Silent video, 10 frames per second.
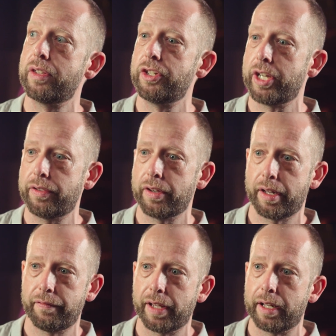the
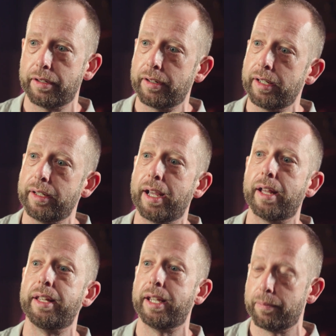G13 flat 9,
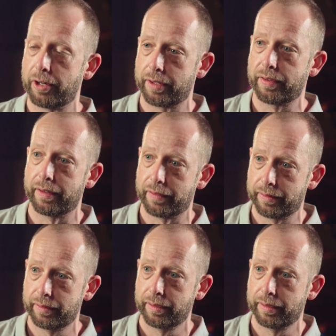and the E minor 7.